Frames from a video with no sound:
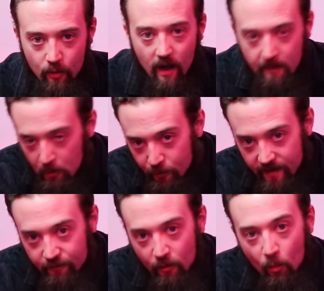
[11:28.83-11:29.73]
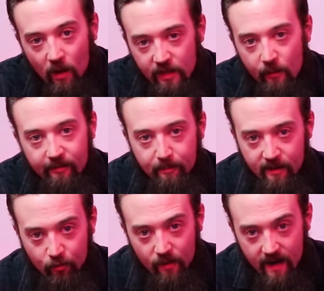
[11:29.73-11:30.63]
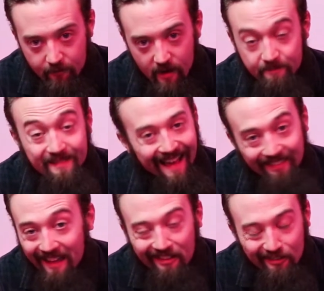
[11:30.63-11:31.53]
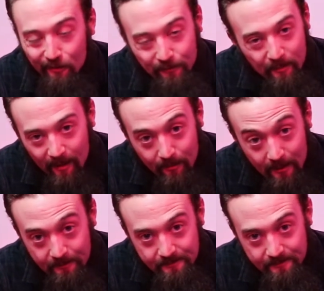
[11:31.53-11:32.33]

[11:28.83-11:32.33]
I moved it from one USB to another, and that solved the problem.